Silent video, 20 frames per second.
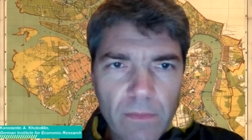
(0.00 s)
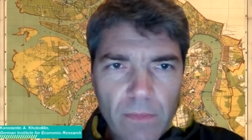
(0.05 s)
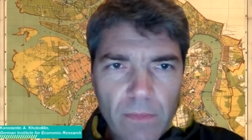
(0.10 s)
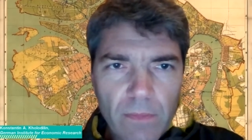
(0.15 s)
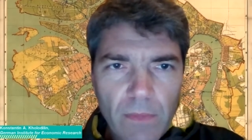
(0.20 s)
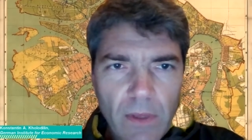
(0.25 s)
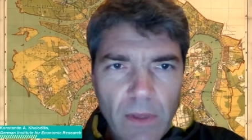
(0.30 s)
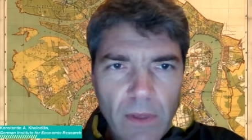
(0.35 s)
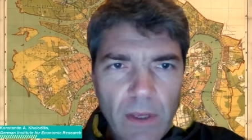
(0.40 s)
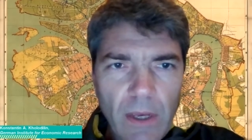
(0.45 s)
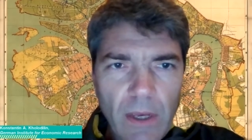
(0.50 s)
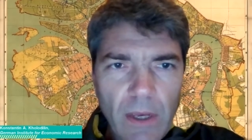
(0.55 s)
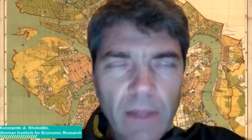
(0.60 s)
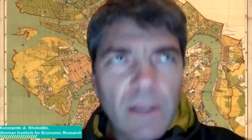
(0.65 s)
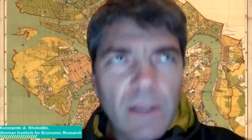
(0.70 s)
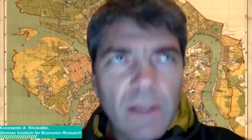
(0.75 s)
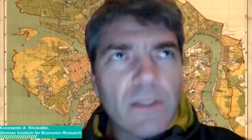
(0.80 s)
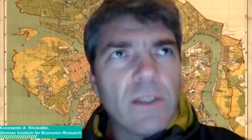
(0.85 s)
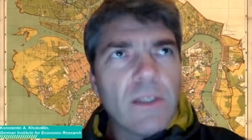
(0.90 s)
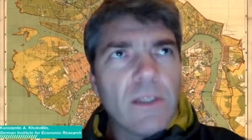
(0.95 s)

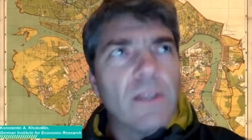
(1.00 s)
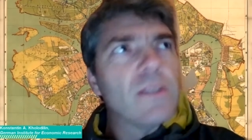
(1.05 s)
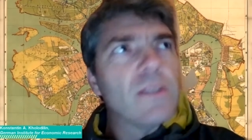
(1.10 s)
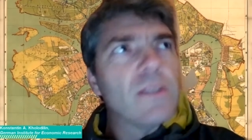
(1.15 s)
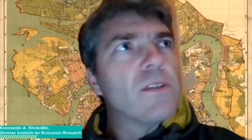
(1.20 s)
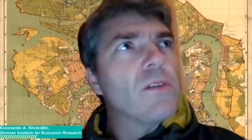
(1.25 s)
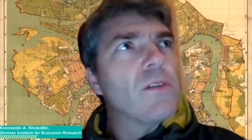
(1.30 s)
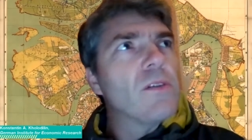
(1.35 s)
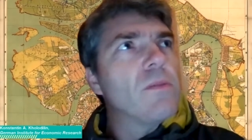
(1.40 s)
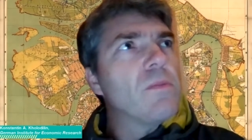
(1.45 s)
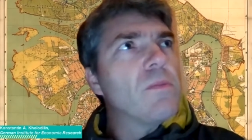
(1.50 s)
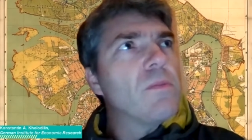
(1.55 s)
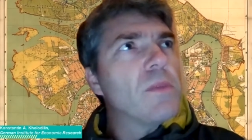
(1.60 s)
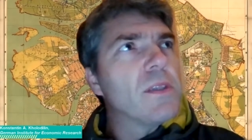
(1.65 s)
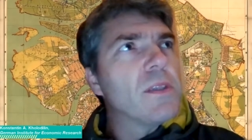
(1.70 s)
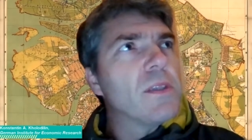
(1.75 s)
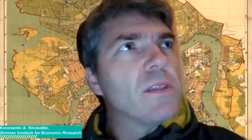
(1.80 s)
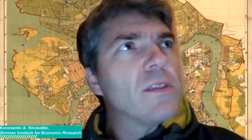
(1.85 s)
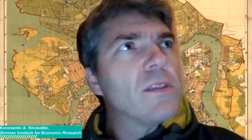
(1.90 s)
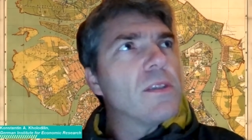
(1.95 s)
That's it. So,
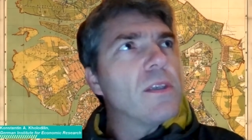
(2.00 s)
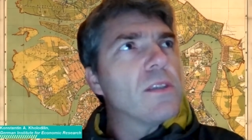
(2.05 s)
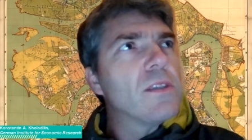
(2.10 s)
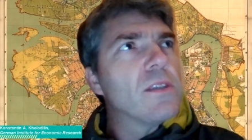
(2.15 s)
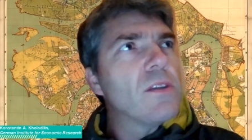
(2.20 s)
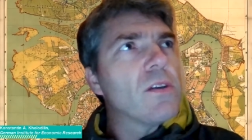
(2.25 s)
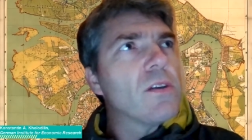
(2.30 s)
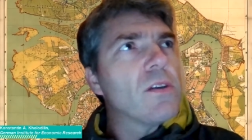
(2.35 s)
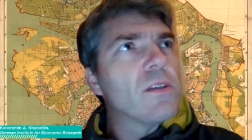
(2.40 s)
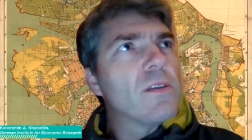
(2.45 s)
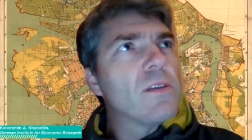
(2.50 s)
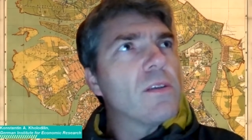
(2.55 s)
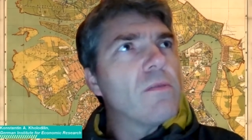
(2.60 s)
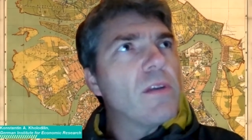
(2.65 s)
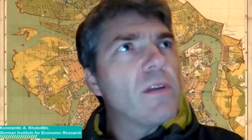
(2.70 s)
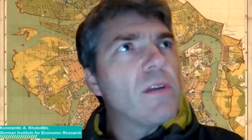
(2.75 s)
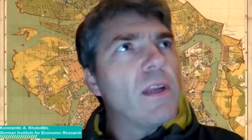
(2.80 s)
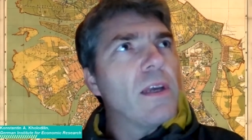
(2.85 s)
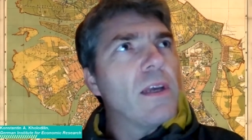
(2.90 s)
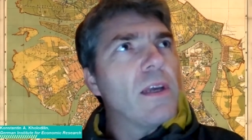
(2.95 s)
but it's not
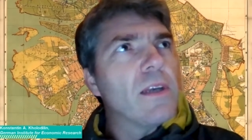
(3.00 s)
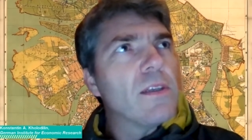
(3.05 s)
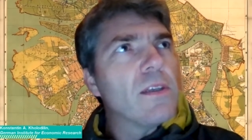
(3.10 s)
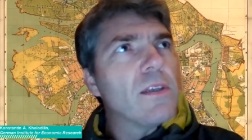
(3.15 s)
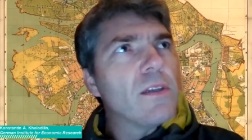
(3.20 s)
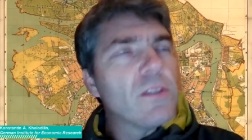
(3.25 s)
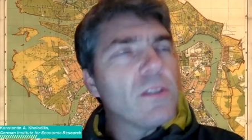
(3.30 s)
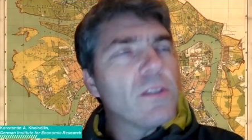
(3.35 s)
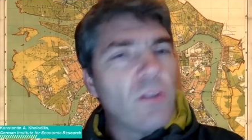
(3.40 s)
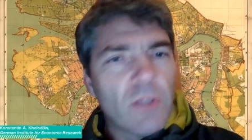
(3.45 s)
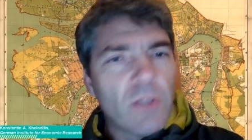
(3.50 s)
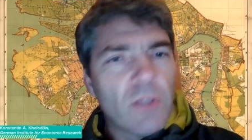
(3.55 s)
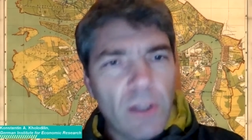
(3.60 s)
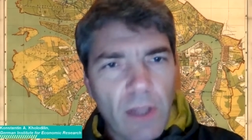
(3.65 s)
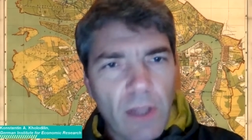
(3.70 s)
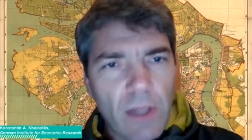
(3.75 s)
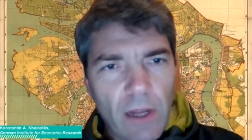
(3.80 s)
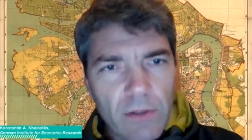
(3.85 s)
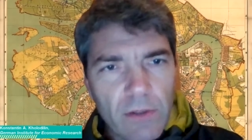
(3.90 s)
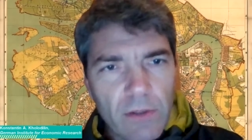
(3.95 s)
really a social
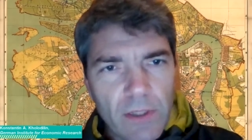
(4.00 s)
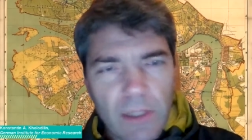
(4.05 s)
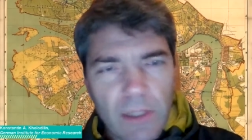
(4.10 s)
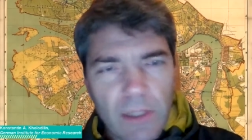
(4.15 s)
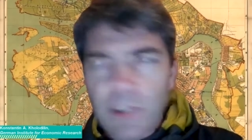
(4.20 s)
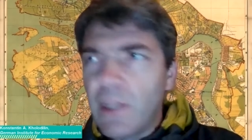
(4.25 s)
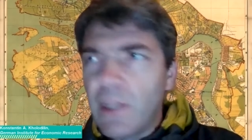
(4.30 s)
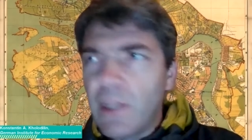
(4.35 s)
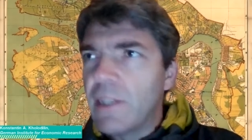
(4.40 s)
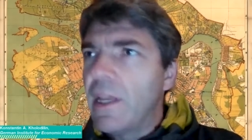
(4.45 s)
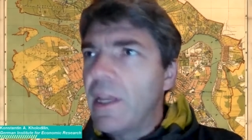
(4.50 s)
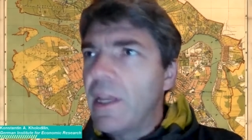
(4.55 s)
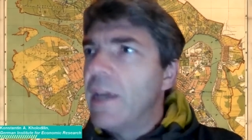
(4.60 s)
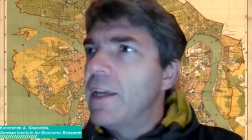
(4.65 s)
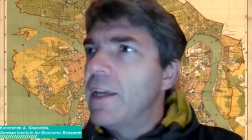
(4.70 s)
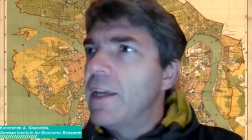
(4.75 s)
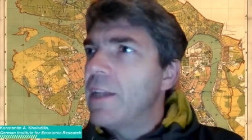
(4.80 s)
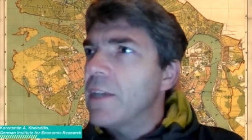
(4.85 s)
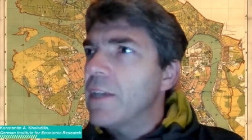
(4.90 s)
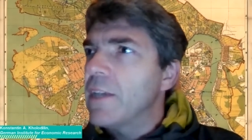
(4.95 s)
housing. It
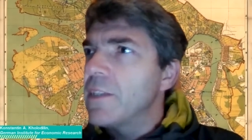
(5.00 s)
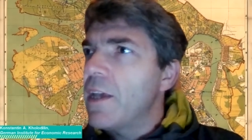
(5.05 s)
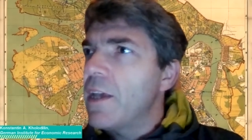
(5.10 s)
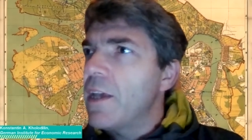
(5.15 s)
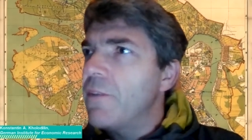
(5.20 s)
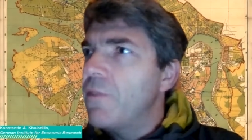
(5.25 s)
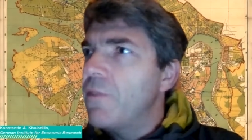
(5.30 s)
doesn't have.